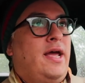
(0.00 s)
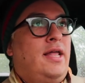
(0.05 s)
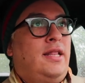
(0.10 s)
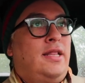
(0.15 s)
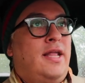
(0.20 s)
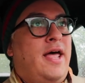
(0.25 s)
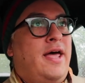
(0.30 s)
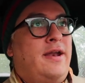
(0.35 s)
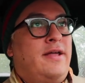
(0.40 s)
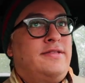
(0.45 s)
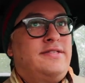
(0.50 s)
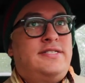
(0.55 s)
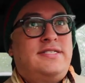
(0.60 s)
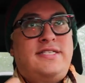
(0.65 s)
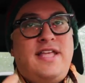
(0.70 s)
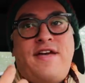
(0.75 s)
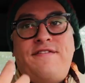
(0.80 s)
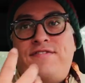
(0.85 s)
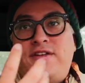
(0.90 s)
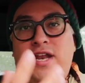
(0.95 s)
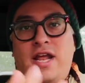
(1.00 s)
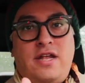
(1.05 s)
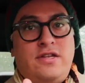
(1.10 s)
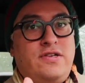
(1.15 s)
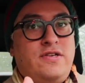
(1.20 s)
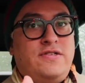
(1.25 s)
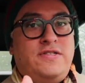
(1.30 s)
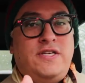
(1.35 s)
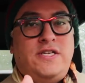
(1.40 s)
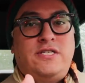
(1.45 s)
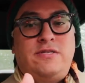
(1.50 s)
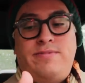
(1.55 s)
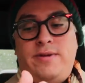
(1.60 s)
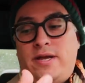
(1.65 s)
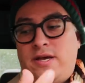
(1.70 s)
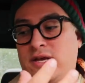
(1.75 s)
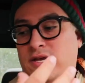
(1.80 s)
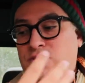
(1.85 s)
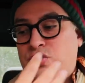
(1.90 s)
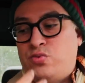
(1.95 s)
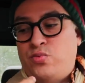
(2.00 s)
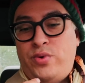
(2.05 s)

a lot on staffing agencies because